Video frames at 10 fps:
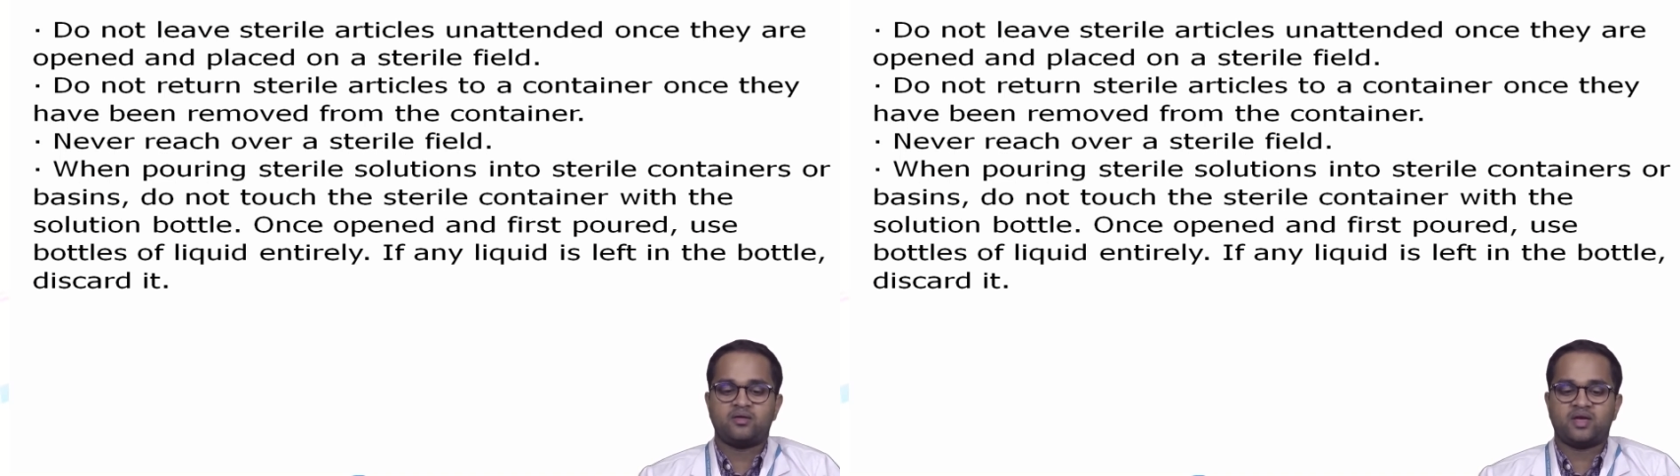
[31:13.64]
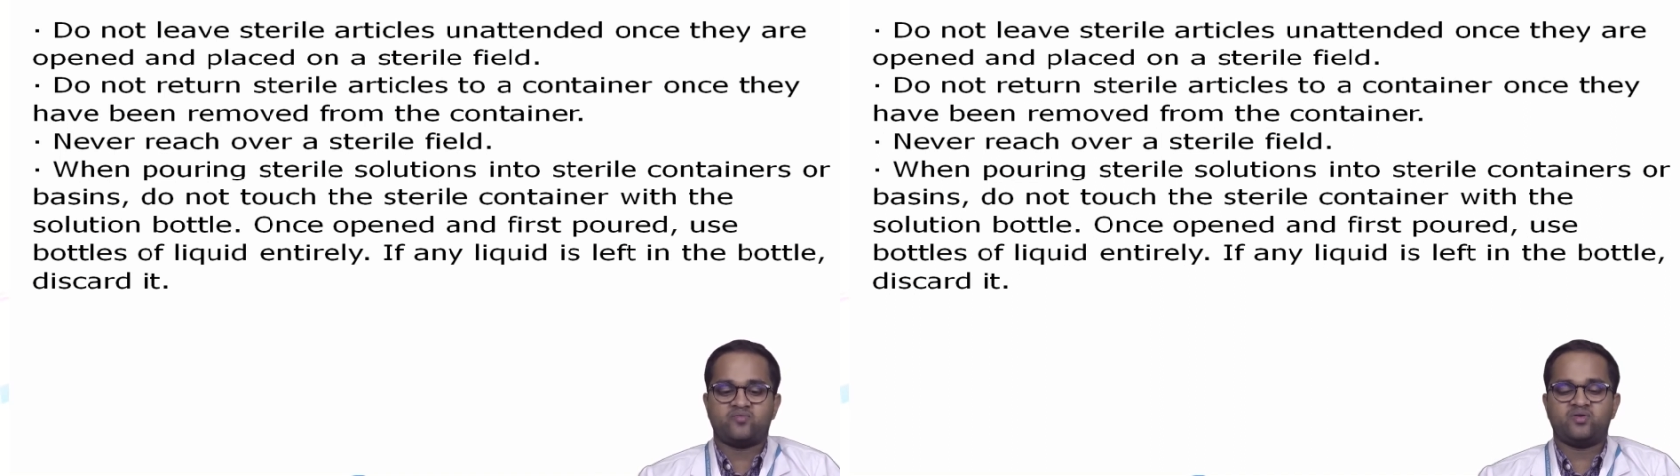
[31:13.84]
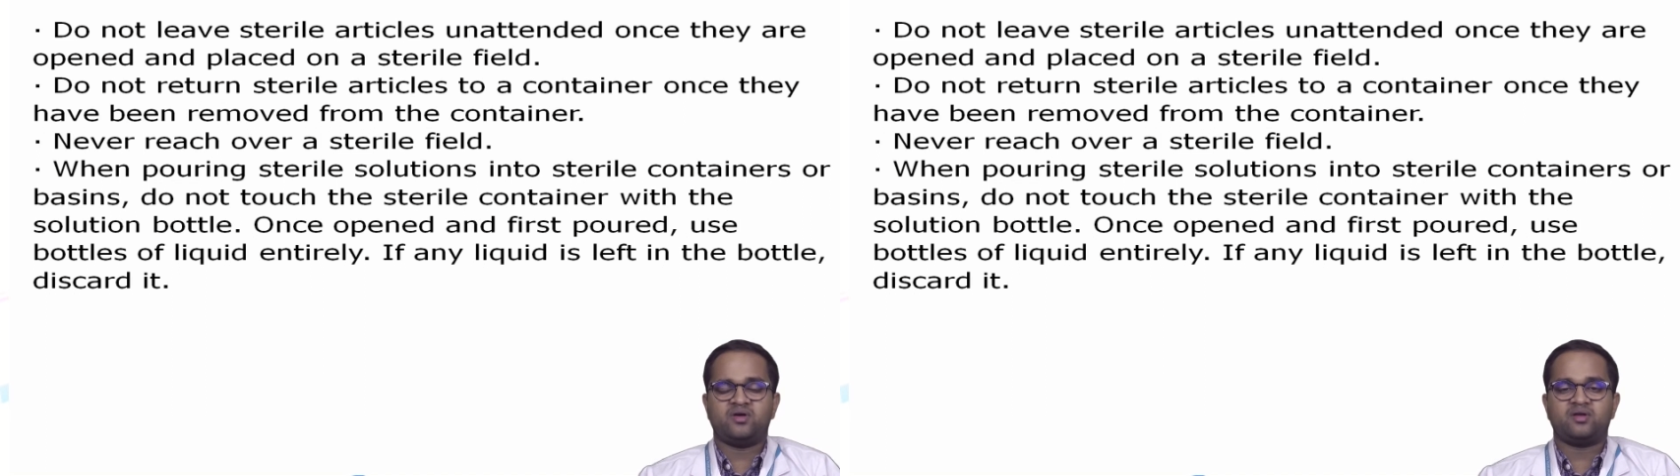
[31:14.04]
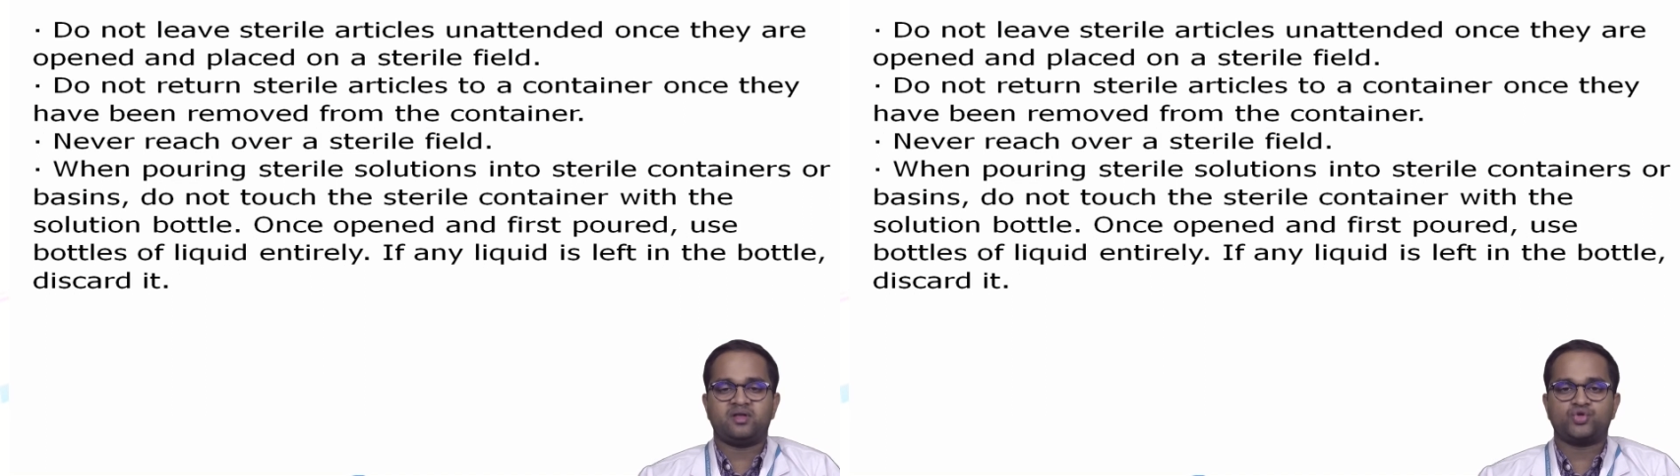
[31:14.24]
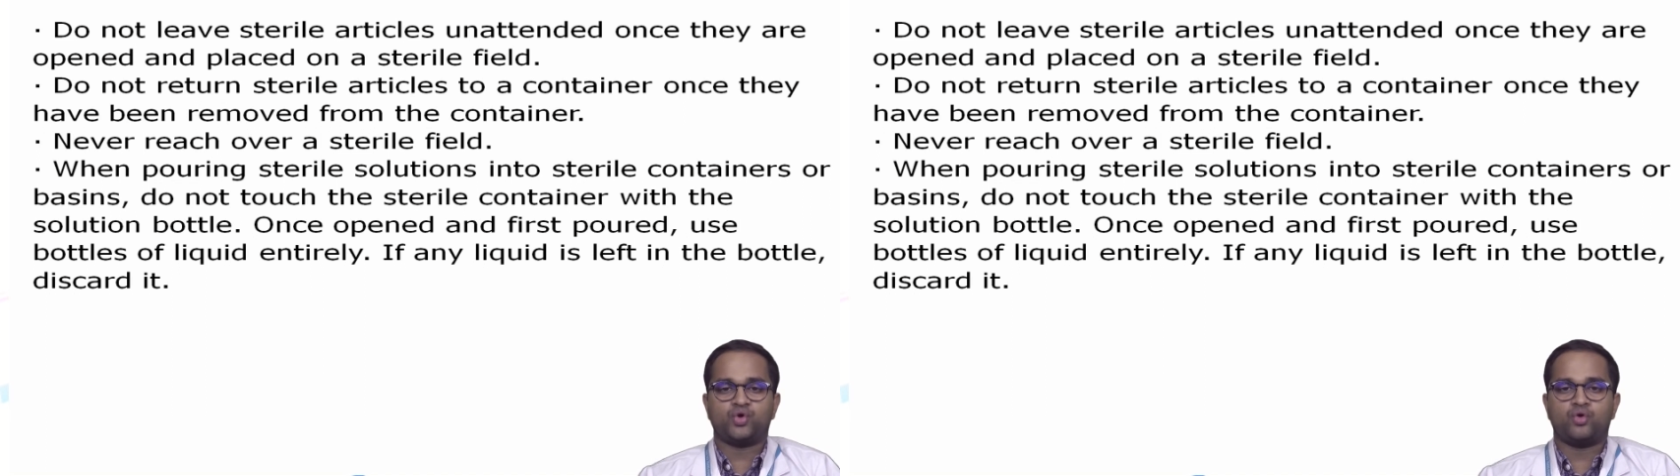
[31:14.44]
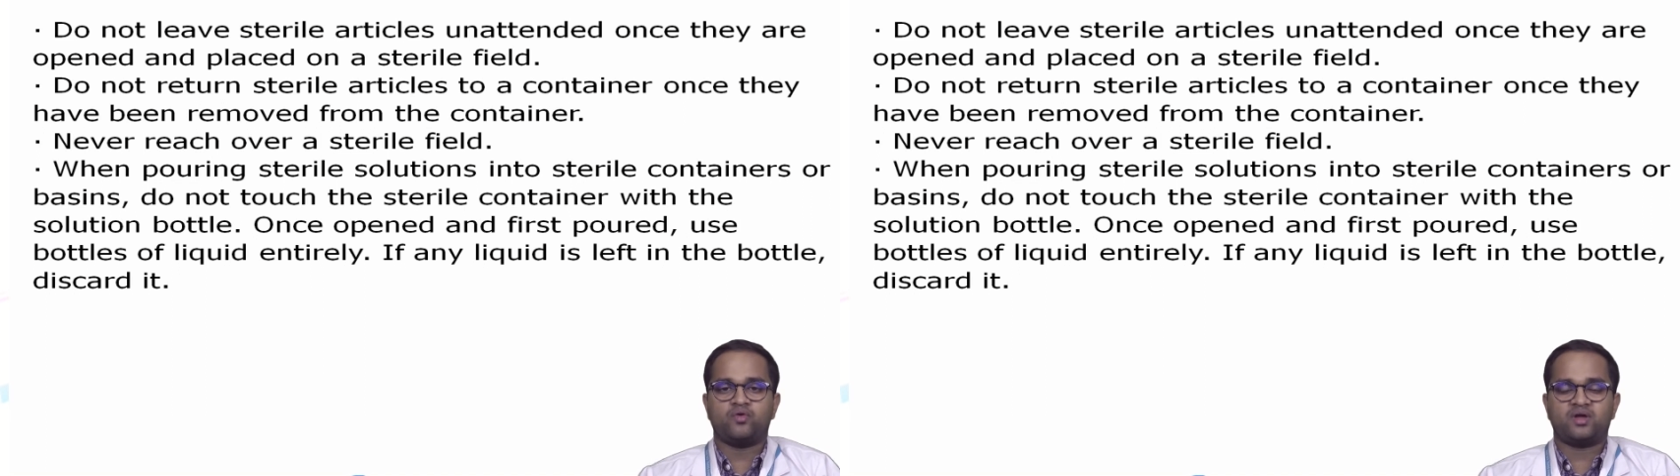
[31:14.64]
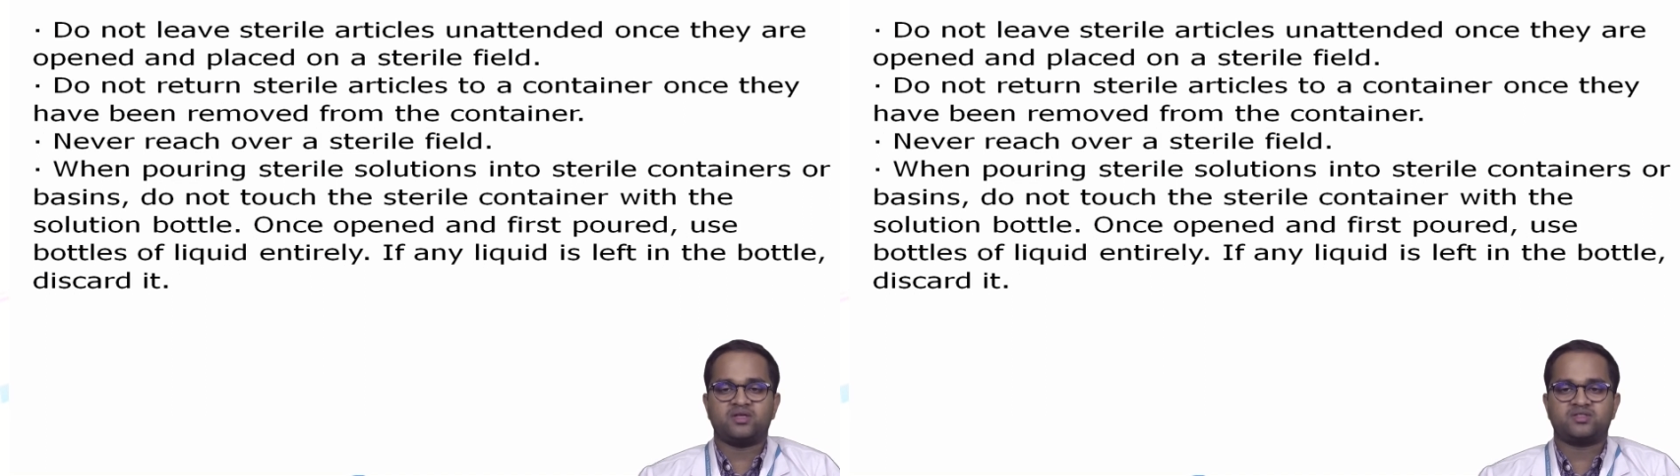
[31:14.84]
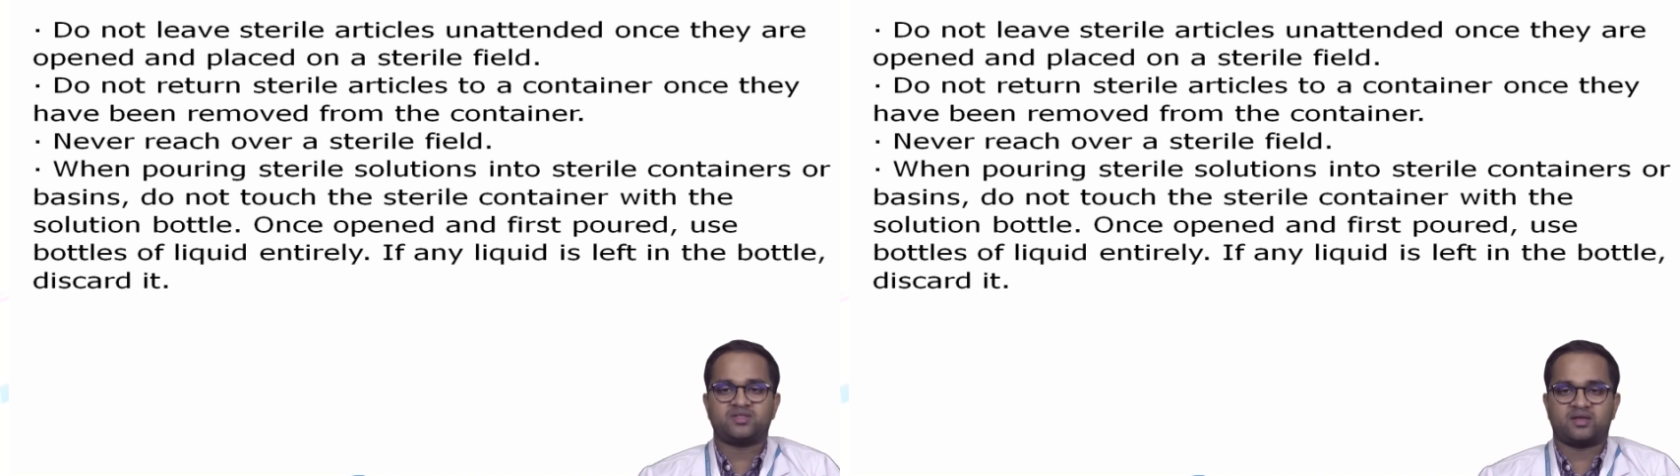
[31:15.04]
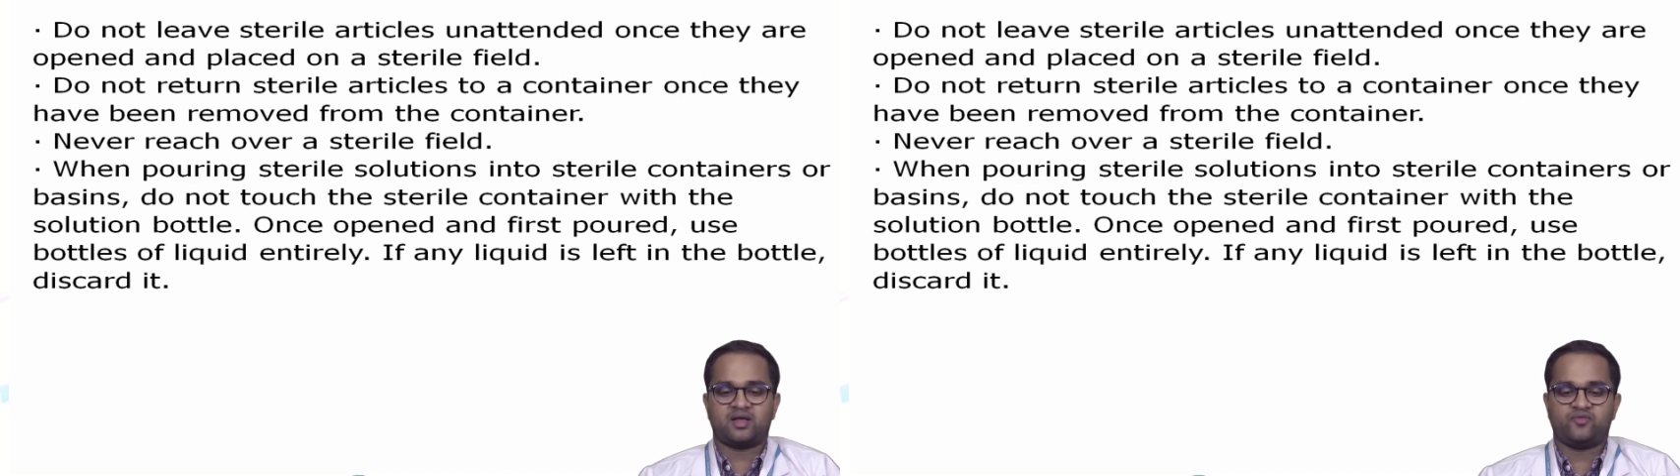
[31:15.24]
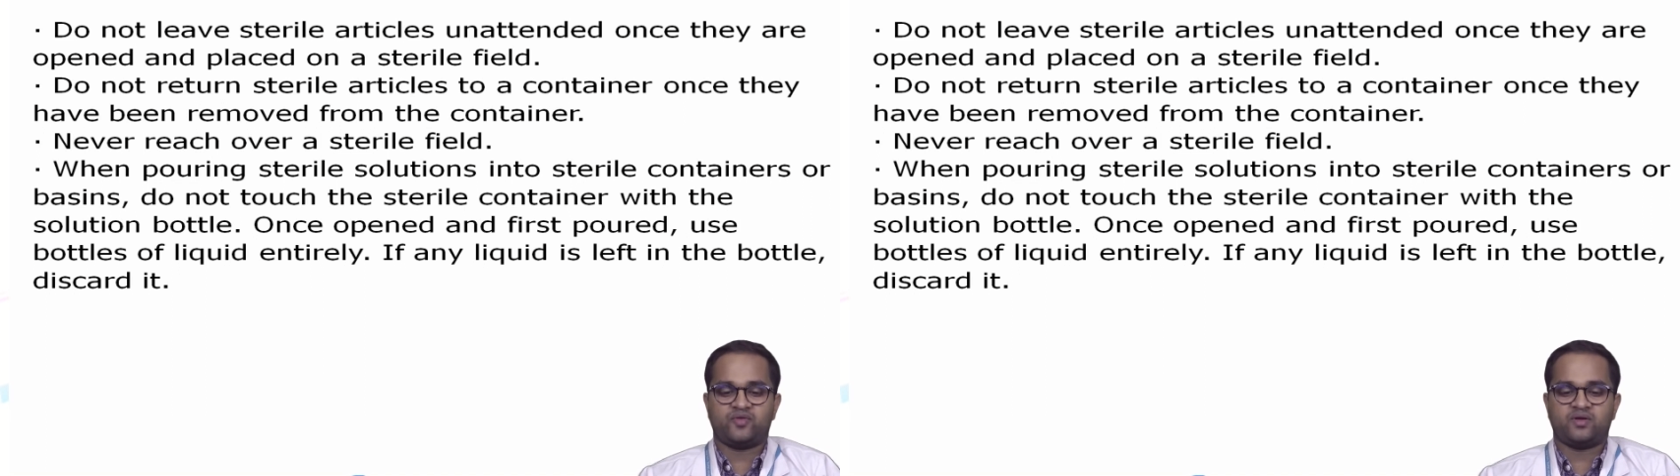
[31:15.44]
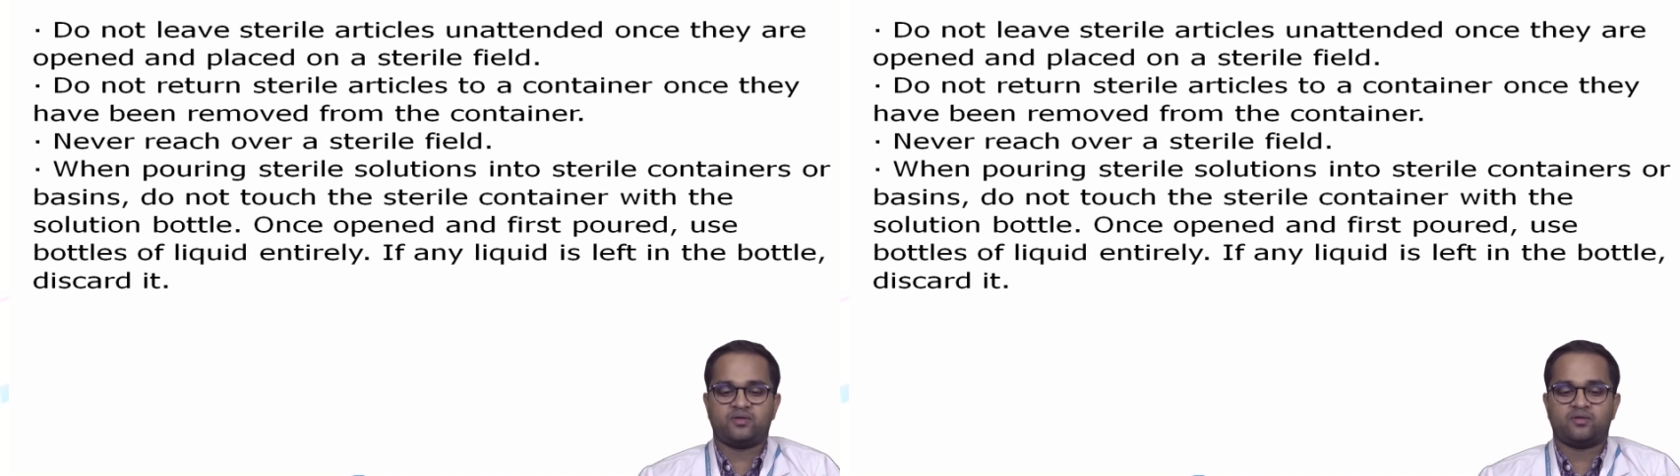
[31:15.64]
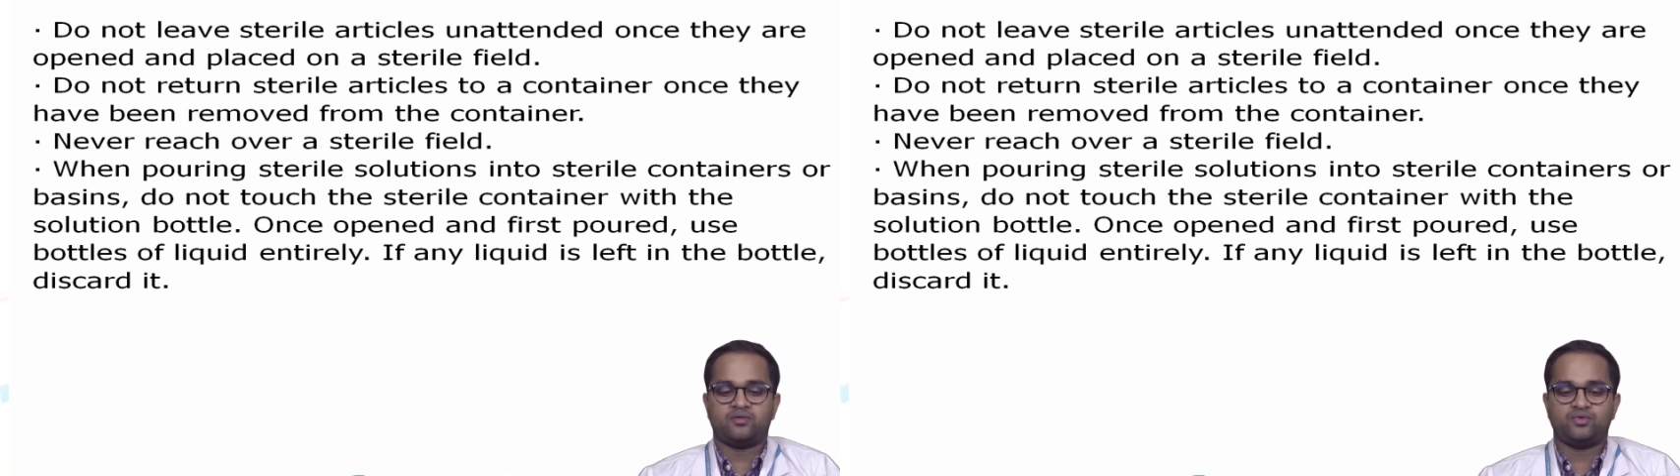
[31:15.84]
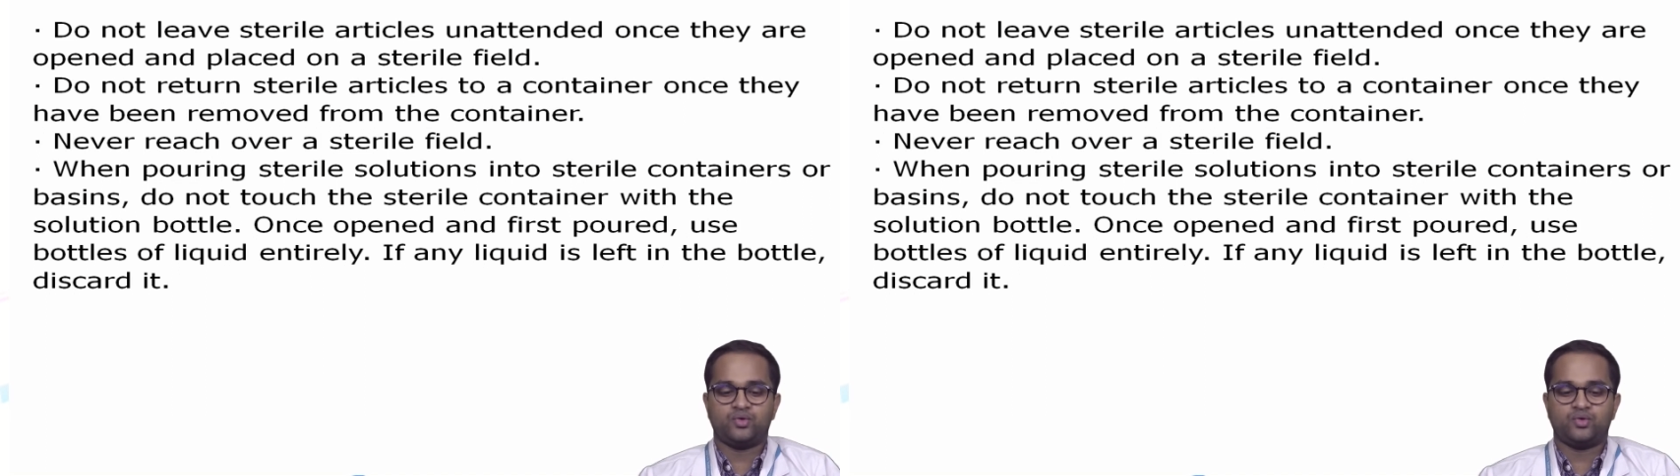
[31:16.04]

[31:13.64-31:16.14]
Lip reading: Never reach over a sterile field.